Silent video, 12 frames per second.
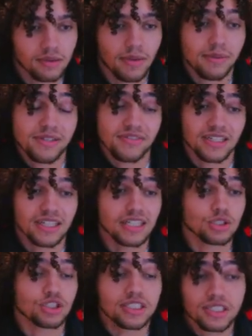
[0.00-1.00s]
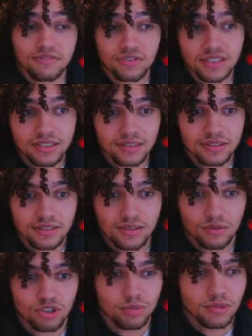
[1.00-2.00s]
Maybe even get a little cheeky freeze.
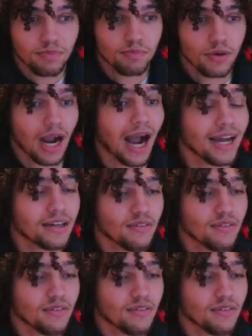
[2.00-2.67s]
Should be kind of